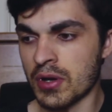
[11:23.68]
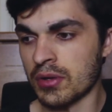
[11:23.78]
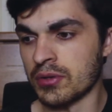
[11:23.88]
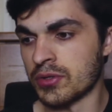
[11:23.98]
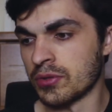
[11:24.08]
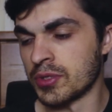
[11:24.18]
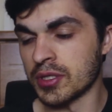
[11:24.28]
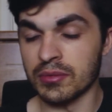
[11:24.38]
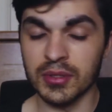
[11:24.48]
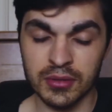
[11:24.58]
on the
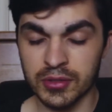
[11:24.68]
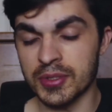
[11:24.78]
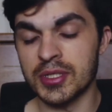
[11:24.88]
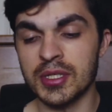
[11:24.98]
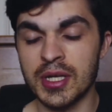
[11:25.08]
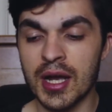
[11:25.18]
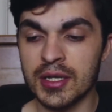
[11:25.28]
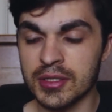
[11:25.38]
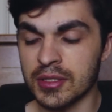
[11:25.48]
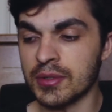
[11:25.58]
subject, well, especially in the
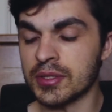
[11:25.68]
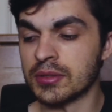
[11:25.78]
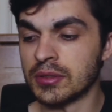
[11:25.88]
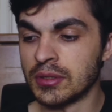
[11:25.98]
arts anyways.